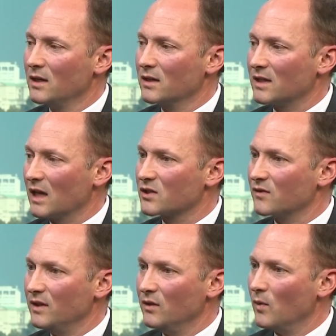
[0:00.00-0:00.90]

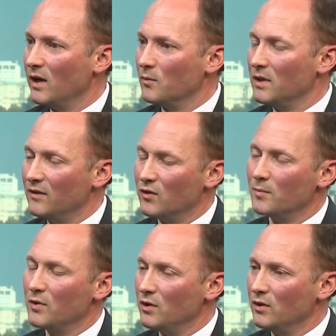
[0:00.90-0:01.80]
catastrophe in the way that we leave the
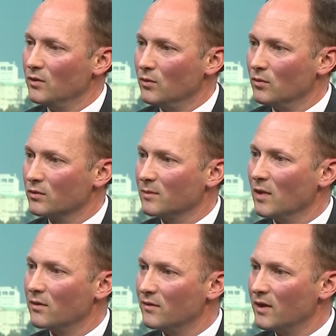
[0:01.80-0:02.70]
European Union or some
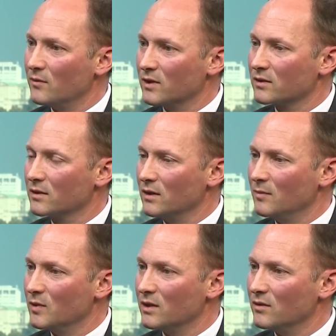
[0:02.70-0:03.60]
other event risk
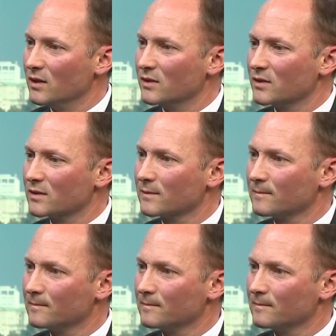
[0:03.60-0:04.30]
materialises.